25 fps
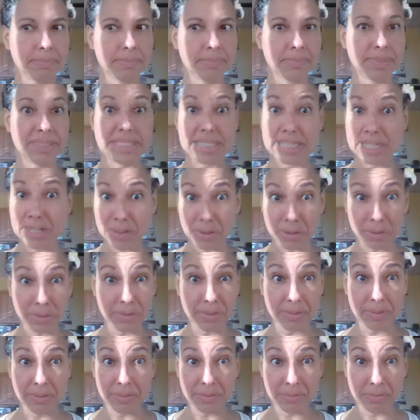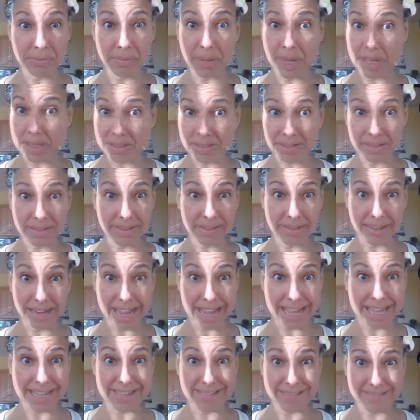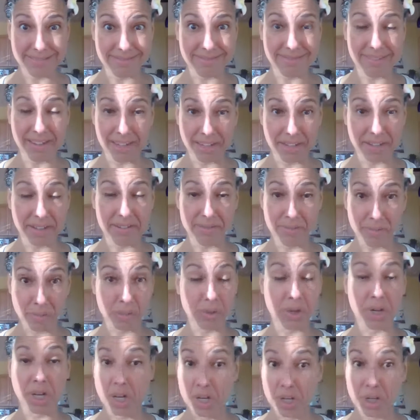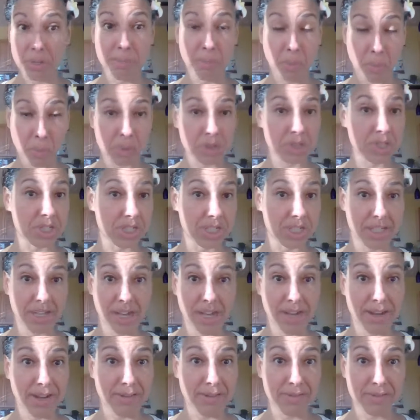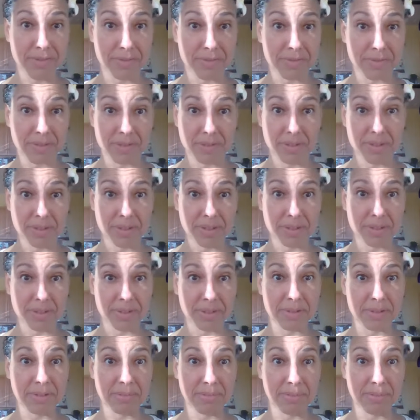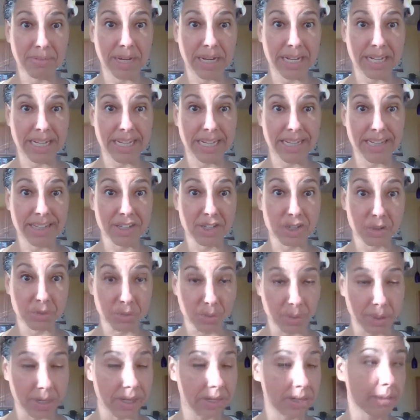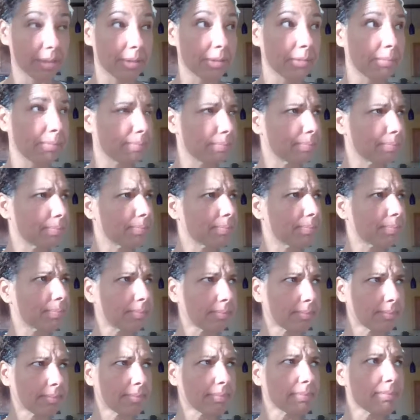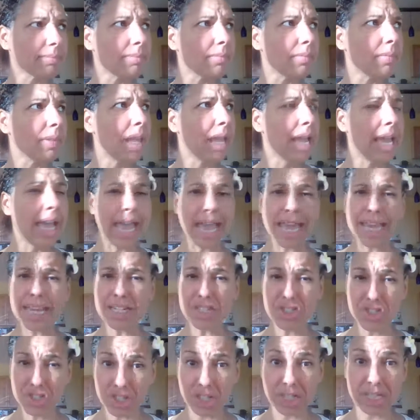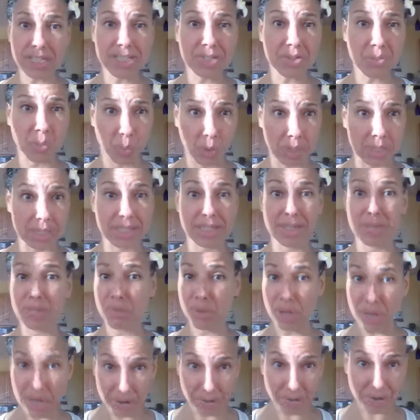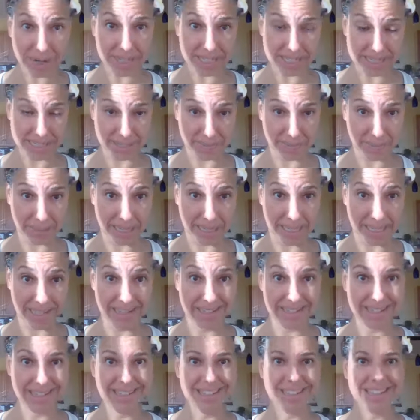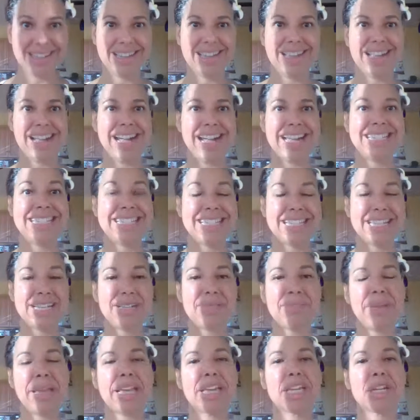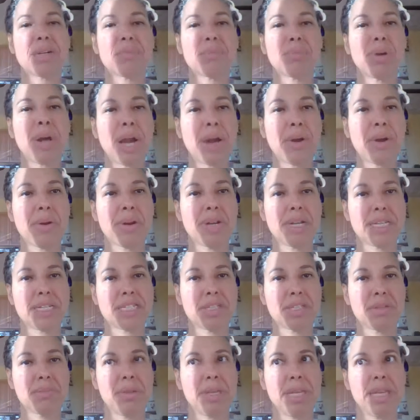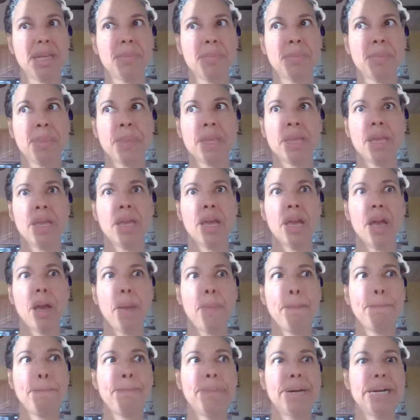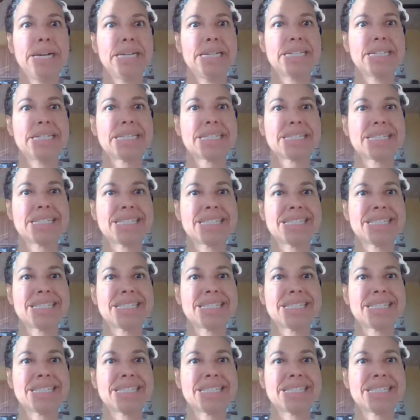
single mother for a good portion of my career, and it just wasn't a priority to me. I didn't make it a priority to me. But